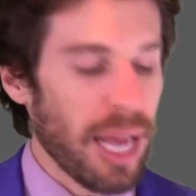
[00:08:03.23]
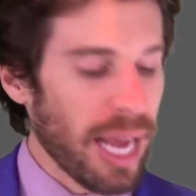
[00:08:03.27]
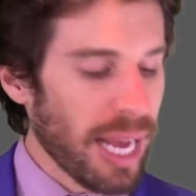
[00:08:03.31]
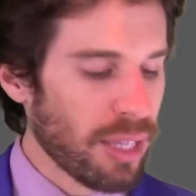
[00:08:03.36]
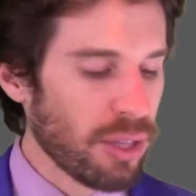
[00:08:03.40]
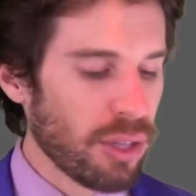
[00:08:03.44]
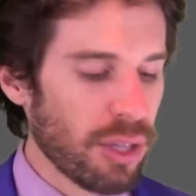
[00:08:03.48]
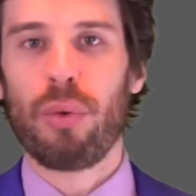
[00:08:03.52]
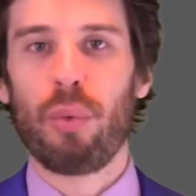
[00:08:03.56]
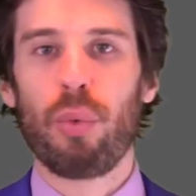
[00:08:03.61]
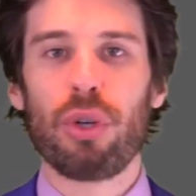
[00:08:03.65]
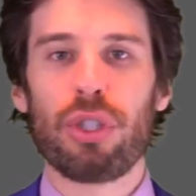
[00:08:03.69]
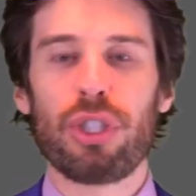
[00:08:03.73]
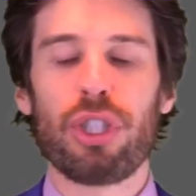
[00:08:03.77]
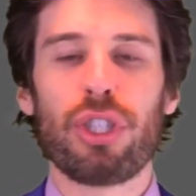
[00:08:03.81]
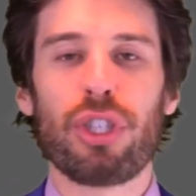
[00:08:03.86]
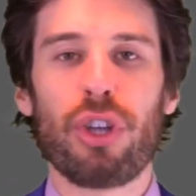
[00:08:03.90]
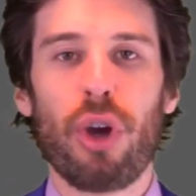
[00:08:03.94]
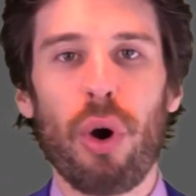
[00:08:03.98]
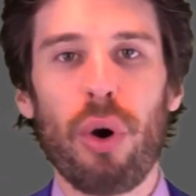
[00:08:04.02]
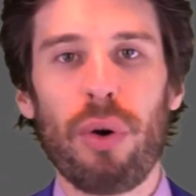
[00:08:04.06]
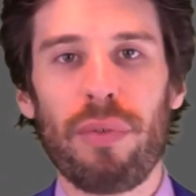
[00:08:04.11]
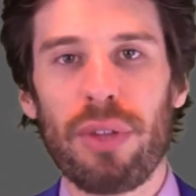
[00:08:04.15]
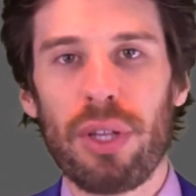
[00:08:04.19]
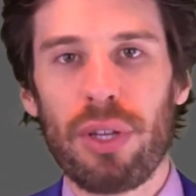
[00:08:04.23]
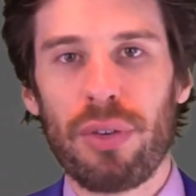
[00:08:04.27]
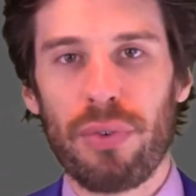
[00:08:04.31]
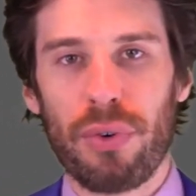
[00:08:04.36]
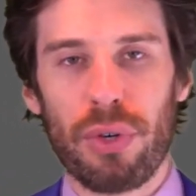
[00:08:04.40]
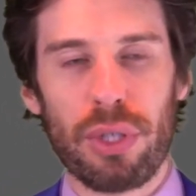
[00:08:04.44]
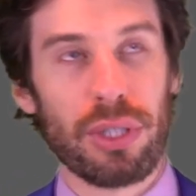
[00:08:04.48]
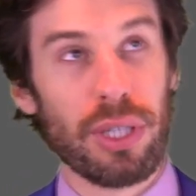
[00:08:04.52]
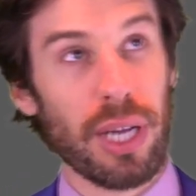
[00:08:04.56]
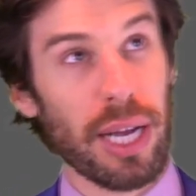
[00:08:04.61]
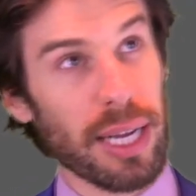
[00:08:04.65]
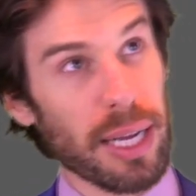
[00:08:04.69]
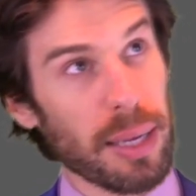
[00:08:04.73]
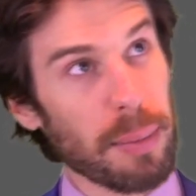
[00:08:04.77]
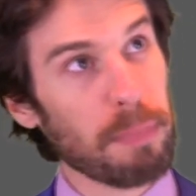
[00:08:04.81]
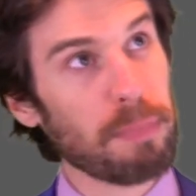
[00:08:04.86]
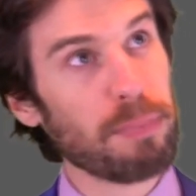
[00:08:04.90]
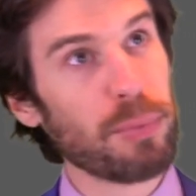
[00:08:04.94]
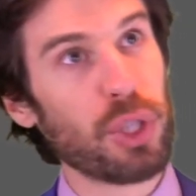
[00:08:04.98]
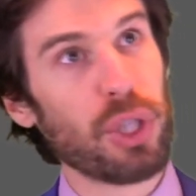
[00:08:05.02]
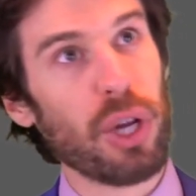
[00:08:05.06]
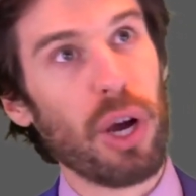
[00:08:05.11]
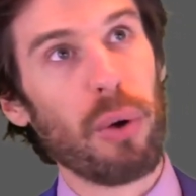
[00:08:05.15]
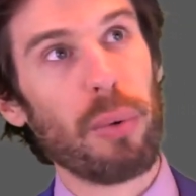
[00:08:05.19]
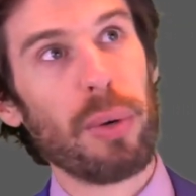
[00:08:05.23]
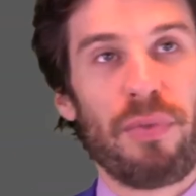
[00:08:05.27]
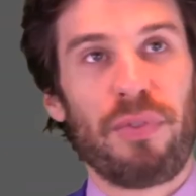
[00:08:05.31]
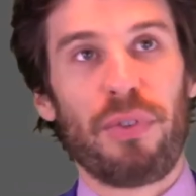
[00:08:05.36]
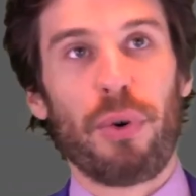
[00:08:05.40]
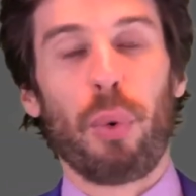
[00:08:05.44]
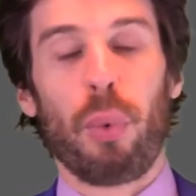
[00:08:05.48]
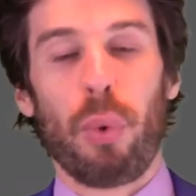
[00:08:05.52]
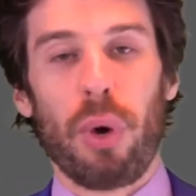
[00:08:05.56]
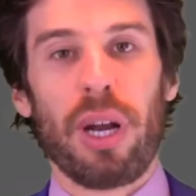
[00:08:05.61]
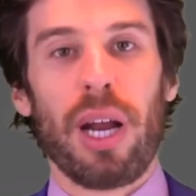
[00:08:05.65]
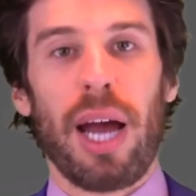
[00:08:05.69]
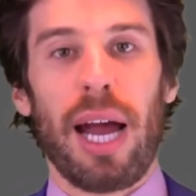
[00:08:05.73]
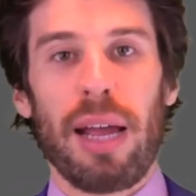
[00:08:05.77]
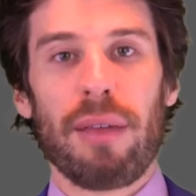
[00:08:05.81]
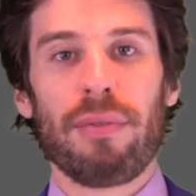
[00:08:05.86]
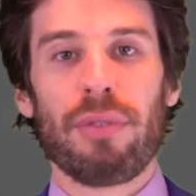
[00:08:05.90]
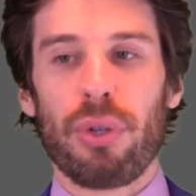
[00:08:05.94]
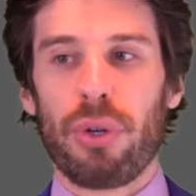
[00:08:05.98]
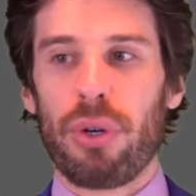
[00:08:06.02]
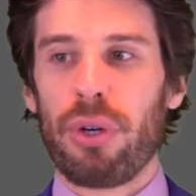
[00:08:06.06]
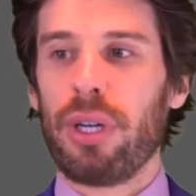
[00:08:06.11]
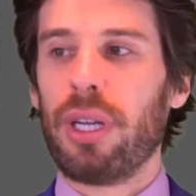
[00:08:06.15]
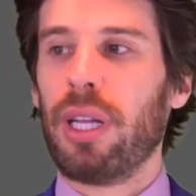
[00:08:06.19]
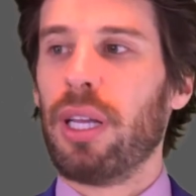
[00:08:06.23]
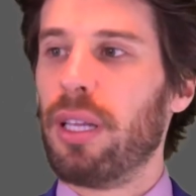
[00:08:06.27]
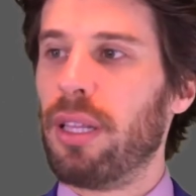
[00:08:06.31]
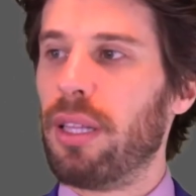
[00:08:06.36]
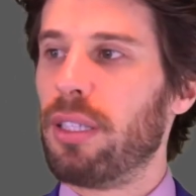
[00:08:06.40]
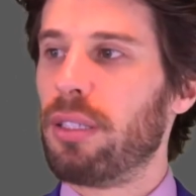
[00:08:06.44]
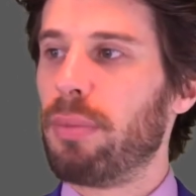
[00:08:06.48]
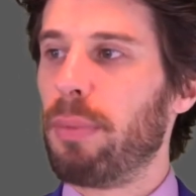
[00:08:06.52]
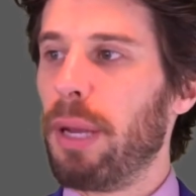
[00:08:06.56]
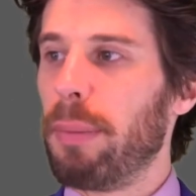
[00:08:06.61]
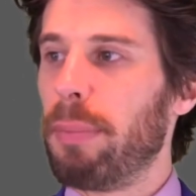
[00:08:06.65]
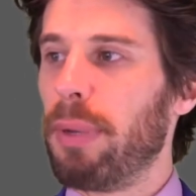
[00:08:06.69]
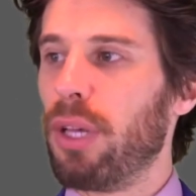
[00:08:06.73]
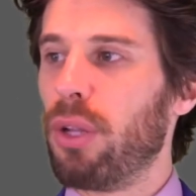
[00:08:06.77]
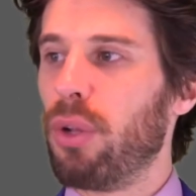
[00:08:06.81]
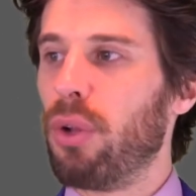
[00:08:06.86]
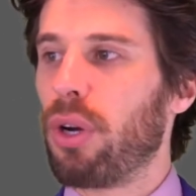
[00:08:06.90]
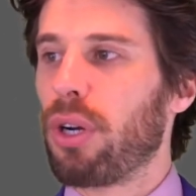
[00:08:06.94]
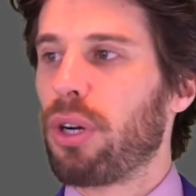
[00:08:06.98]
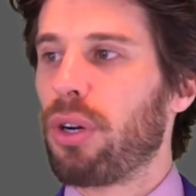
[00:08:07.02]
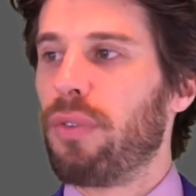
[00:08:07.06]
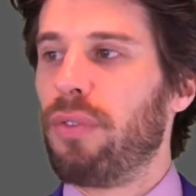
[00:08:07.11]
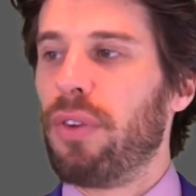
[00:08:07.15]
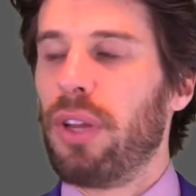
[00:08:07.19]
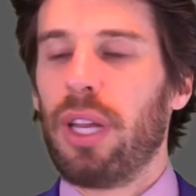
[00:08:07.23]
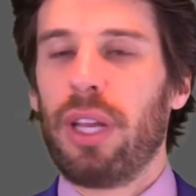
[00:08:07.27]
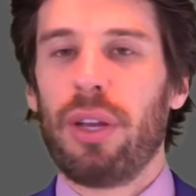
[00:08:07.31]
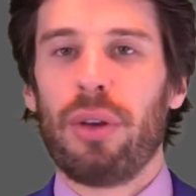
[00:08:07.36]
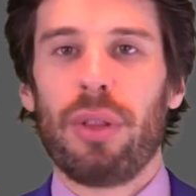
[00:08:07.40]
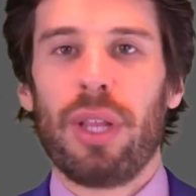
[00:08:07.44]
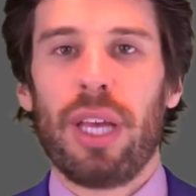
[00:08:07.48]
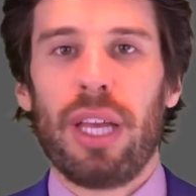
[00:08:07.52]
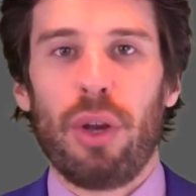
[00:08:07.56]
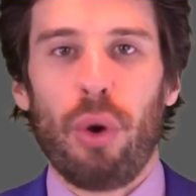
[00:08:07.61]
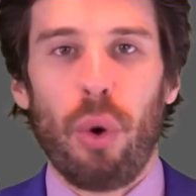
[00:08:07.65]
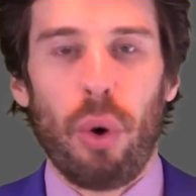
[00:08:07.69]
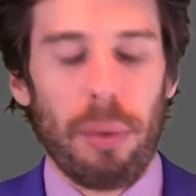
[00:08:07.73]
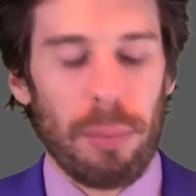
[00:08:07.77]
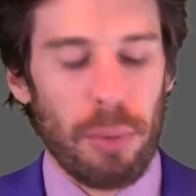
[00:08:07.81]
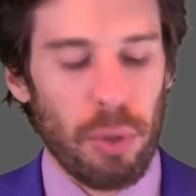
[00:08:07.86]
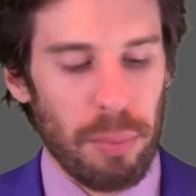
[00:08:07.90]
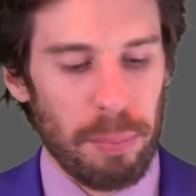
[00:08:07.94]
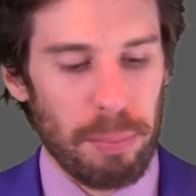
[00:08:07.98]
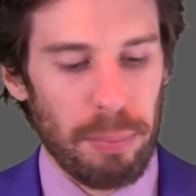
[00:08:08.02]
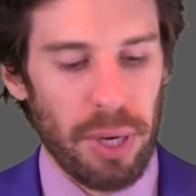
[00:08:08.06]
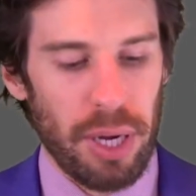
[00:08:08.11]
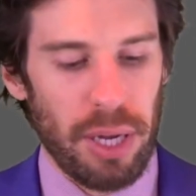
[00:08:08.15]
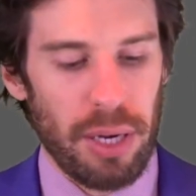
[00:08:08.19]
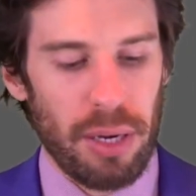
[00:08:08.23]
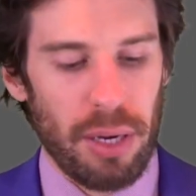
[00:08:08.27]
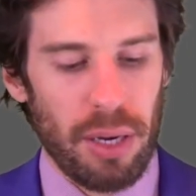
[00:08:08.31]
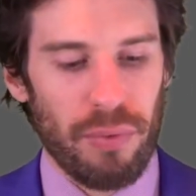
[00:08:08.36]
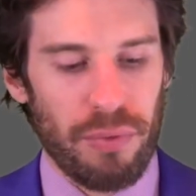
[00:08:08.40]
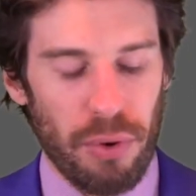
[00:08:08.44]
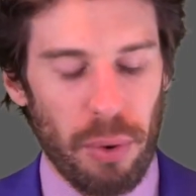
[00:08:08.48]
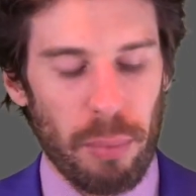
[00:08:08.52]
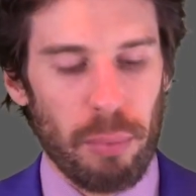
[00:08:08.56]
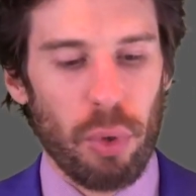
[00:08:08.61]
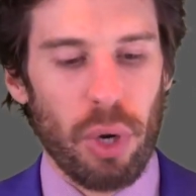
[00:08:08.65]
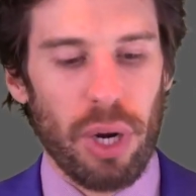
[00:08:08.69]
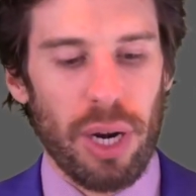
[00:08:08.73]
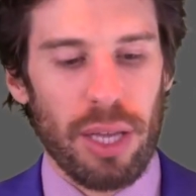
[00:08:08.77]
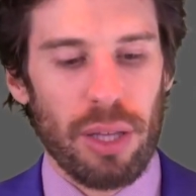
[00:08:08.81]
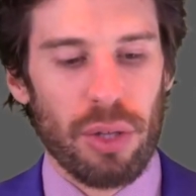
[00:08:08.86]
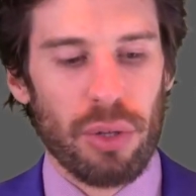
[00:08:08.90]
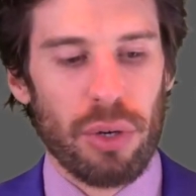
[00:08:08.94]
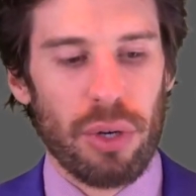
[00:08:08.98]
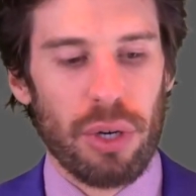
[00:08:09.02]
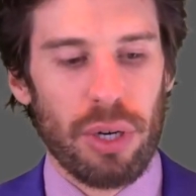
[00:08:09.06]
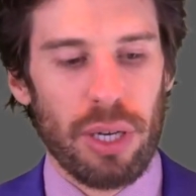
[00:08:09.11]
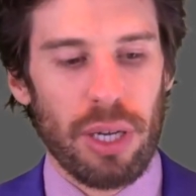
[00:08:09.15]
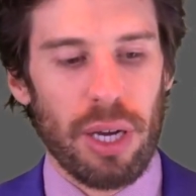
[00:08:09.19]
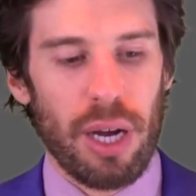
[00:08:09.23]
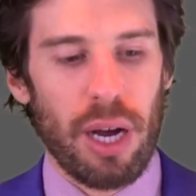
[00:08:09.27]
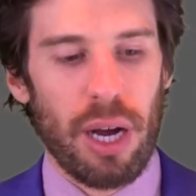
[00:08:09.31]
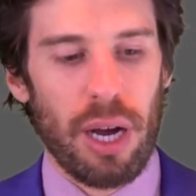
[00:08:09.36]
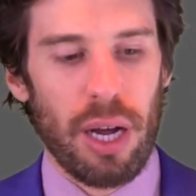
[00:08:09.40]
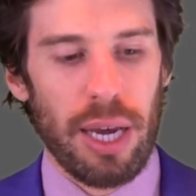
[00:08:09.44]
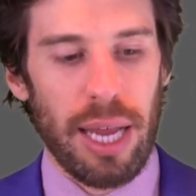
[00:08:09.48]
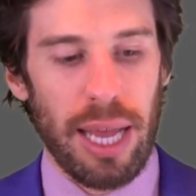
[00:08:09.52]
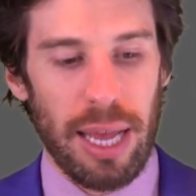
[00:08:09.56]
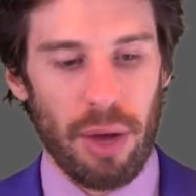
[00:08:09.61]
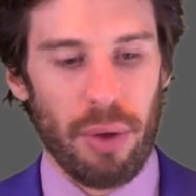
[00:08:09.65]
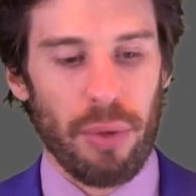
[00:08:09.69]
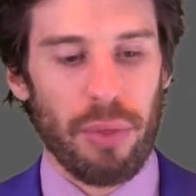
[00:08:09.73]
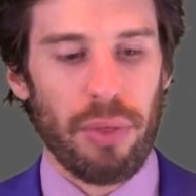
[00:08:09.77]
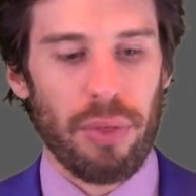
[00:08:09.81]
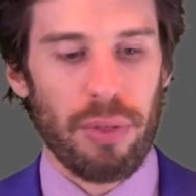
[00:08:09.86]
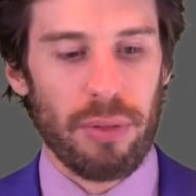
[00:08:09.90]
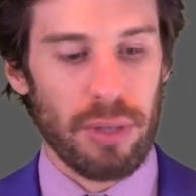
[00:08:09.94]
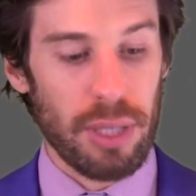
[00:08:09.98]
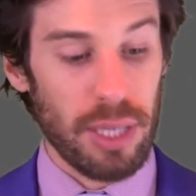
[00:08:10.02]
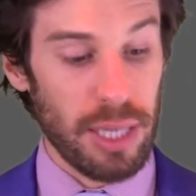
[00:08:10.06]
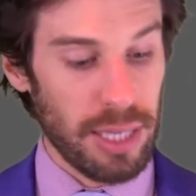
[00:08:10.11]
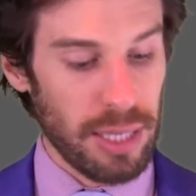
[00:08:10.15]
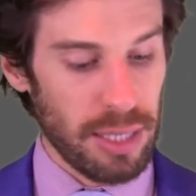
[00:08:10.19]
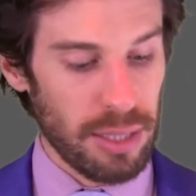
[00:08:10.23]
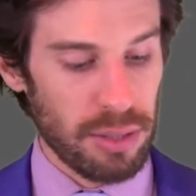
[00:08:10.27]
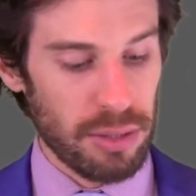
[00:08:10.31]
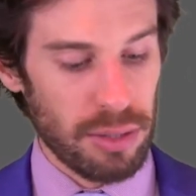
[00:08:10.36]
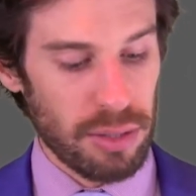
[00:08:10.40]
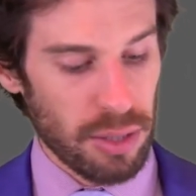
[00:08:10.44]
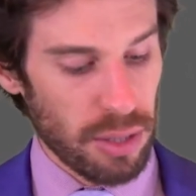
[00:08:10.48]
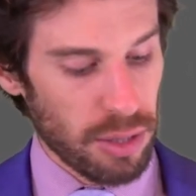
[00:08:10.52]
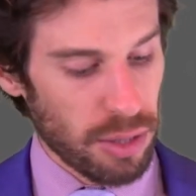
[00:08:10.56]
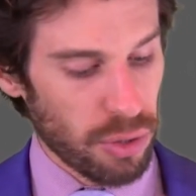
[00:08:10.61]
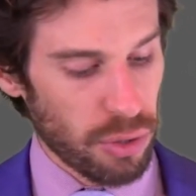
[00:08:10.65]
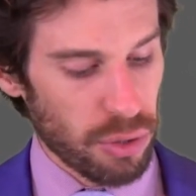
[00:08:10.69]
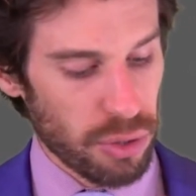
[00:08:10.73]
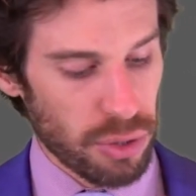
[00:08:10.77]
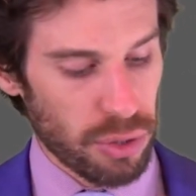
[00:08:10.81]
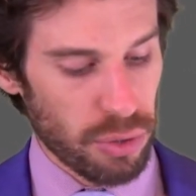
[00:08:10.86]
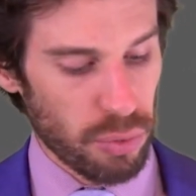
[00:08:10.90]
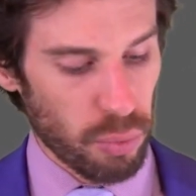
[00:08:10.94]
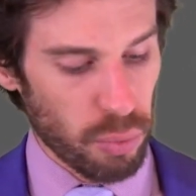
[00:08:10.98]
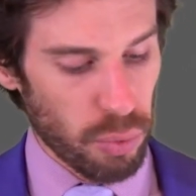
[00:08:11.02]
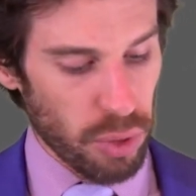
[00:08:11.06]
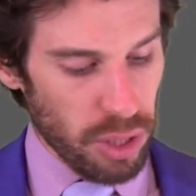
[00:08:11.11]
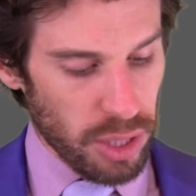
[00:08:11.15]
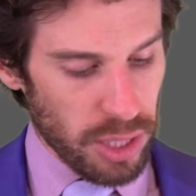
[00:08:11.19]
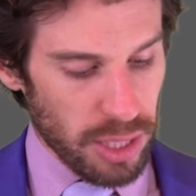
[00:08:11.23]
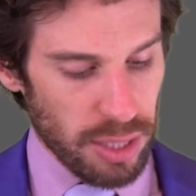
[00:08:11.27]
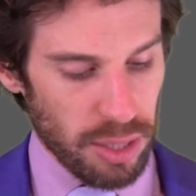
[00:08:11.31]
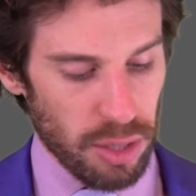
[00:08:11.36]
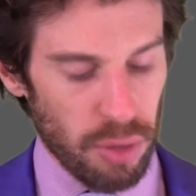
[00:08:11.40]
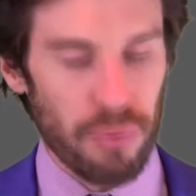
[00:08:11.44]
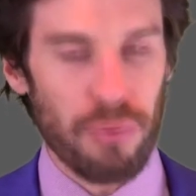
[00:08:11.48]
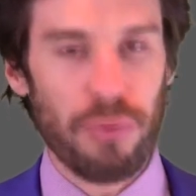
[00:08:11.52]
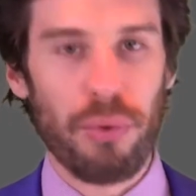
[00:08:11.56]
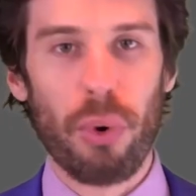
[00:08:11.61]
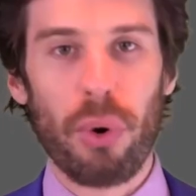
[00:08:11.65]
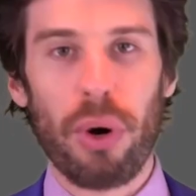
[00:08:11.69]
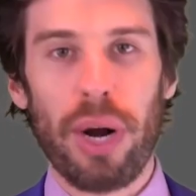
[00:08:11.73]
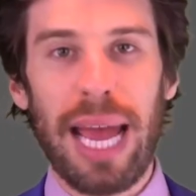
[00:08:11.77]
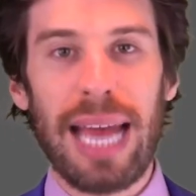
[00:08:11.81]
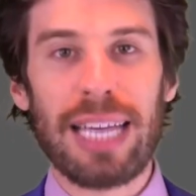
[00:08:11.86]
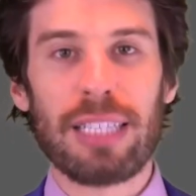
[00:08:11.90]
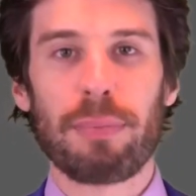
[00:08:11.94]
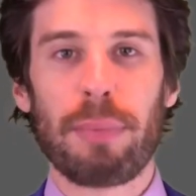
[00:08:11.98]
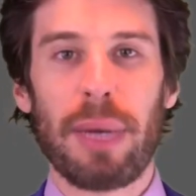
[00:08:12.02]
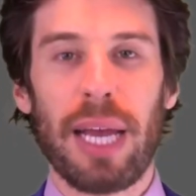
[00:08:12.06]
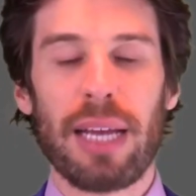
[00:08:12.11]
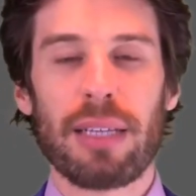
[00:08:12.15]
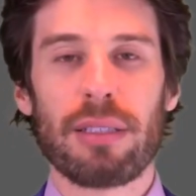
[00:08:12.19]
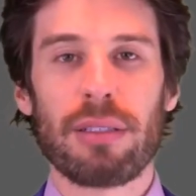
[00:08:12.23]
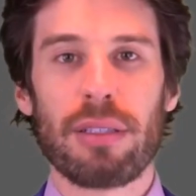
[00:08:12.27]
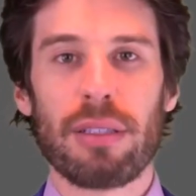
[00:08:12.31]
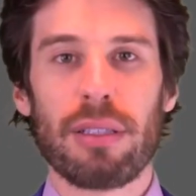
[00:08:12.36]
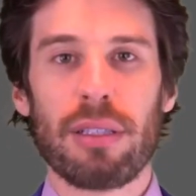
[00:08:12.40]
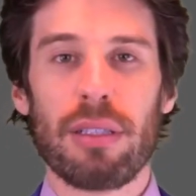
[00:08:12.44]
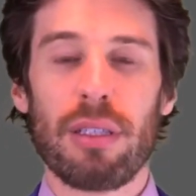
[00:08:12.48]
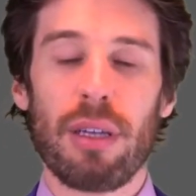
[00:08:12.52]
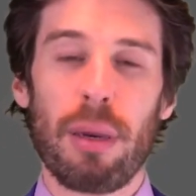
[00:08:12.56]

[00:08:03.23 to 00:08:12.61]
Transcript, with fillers: And we'll just go over this for a second. So for what I've learned, this might be a longer video than normal, but from what I learned on health is there's really four aspects.